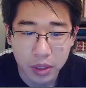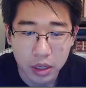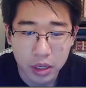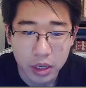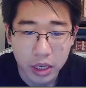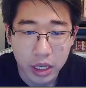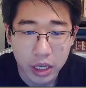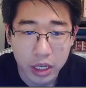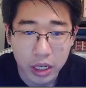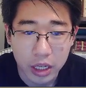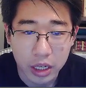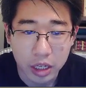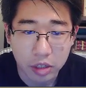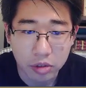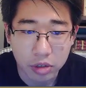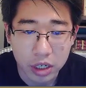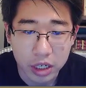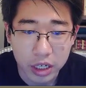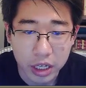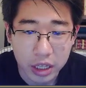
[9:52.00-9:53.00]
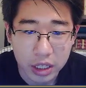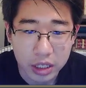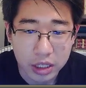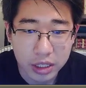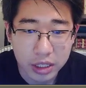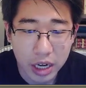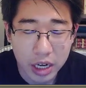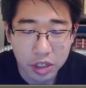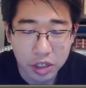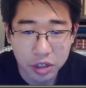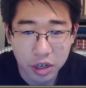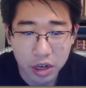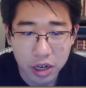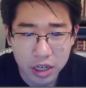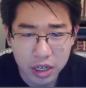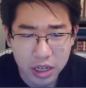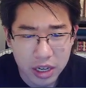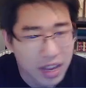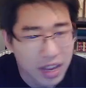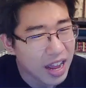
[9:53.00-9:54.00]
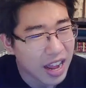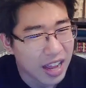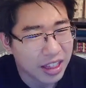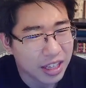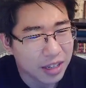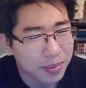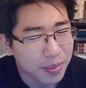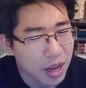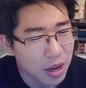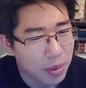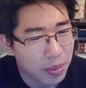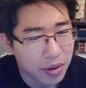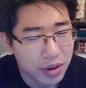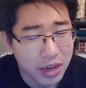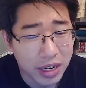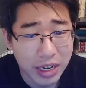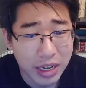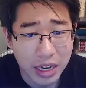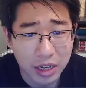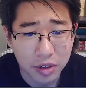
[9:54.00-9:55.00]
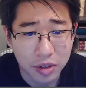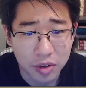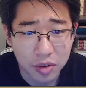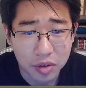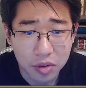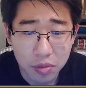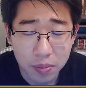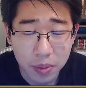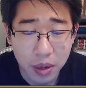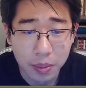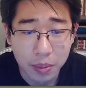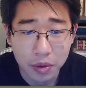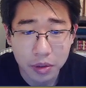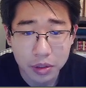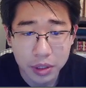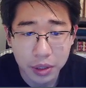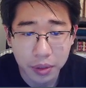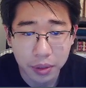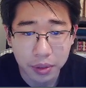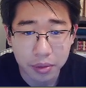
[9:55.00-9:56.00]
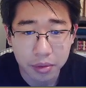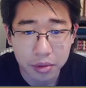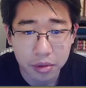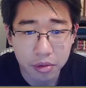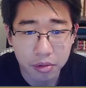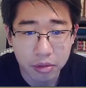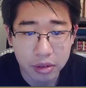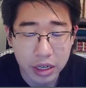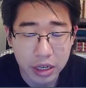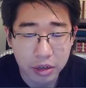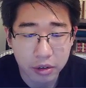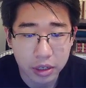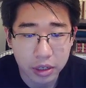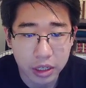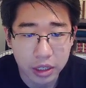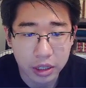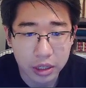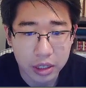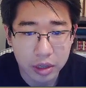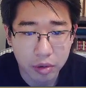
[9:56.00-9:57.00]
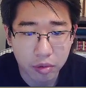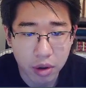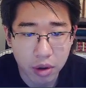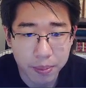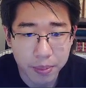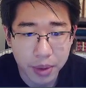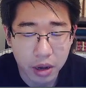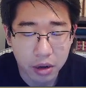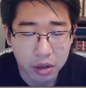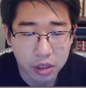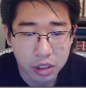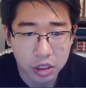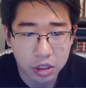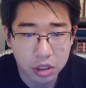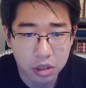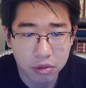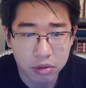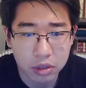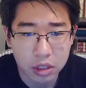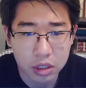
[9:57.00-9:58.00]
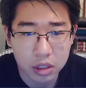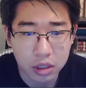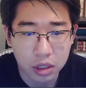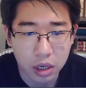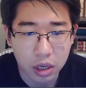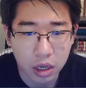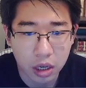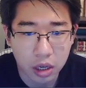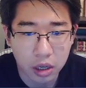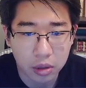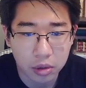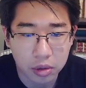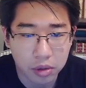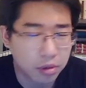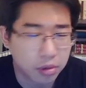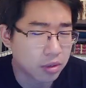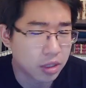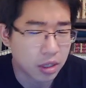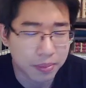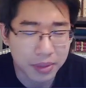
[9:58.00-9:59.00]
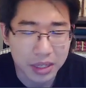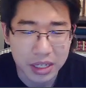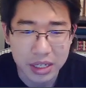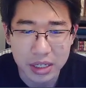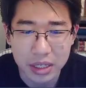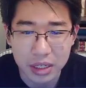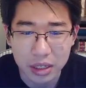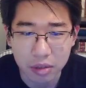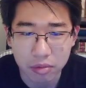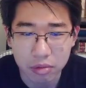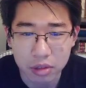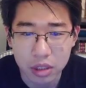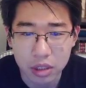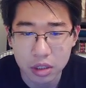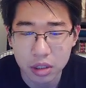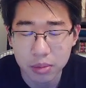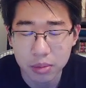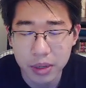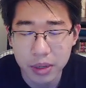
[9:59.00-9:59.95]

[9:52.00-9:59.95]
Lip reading: And then I try to get the Side Shock. I think my opponent got 2 bubbles through when I only did 1 Powder Snow, which due to some desync, which is a little bit